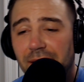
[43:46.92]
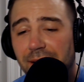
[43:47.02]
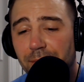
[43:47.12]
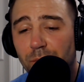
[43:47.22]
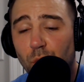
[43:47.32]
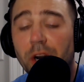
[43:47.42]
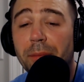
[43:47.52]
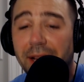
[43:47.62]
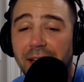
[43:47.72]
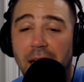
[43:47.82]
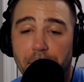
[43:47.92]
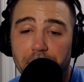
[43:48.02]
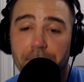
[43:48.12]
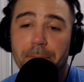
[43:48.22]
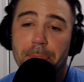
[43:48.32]
We're going to make it
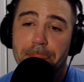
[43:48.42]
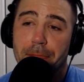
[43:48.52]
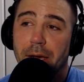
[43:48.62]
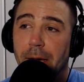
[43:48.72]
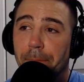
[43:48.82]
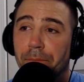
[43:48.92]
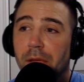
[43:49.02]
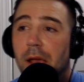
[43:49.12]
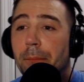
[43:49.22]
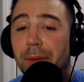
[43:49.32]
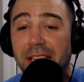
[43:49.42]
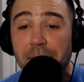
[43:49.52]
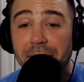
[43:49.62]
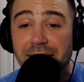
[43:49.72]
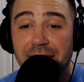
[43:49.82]
happen.
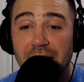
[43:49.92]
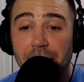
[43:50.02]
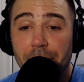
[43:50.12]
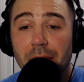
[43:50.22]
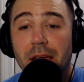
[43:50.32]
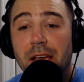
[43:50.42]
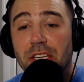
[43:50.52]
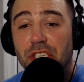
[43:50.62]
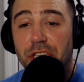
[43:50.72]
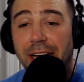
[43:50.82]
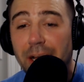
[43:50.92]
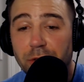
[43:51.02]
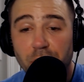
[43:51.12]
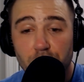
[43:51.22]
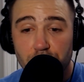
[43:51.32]
But in the meantime,
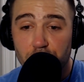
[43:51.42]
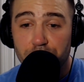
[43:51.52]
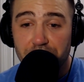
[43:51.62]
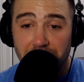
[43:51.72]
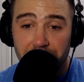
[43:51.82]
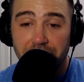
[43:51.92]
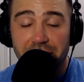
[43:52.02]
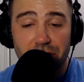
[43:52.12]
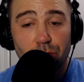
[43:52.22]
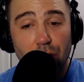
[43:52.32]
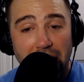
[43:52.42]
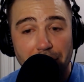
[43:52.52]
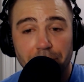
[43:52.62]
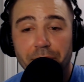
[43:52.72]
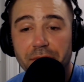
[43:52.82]
check out the YouTube channel. It's a
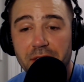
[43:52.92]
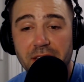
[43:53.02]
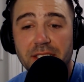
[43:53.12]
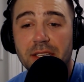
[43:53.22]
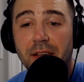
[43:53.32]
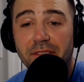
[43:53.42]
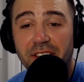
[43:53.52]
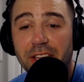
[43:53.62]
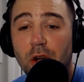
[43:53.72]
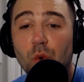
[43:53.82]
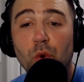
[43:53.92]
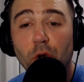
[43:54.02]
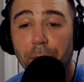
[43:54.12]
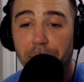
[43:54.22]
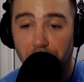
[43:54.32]
Wrap. This video
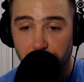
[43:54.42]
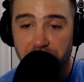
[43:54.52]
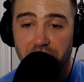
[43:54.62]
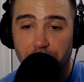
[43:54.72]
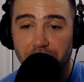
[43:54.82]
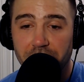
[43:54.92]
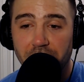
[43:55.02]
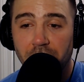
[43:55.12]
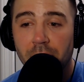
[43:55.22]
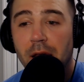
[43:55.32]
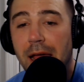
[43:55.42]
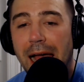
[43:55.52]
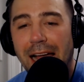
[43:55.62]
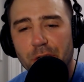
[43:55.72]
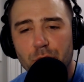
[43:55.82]
will be posted up on there.
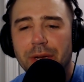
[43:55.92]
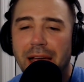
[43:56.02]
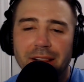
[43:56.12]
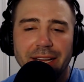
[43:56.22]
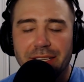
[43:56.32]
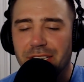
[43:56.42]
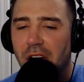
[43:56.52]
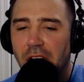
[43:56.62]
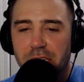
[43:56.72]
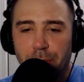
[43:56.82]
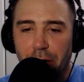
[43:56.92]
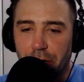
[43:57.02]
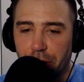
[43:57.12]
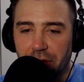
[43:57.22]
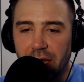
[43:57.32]
I do kind of like a
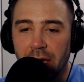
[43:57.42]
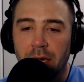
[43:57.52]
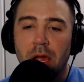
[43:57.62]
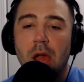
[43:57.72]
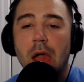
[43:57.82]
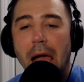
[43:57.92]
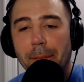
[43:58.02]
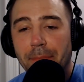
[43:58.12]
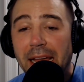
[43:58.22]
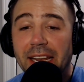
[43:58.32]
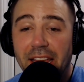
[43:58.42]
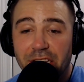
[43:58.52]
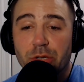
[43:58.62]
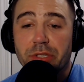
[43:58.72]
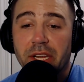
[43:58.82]
Tosh.0 thing. I make
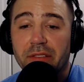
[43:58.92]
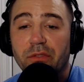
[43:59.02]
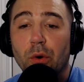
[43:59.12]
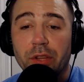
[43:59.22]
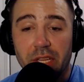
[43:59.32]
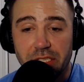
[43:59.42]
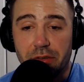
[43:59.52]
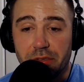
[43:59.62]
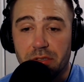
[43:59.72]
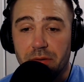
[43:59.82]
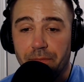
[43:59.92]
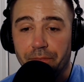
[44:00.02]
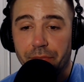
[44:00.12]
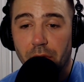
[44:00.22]
it interesting for the listeners.